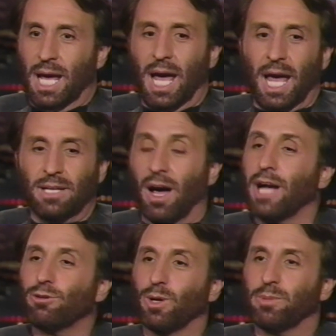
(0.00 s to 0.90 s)
And
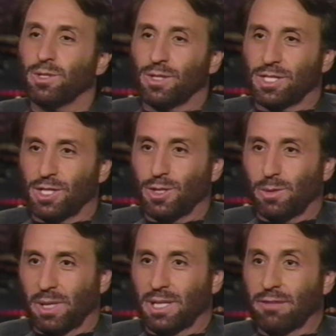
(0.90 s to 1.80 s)
I grew up in New York City
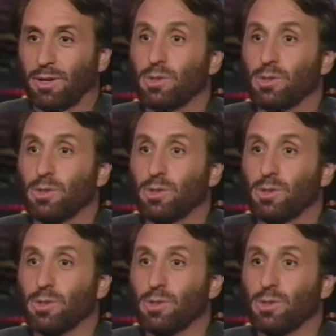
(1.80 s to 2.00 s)
all my life.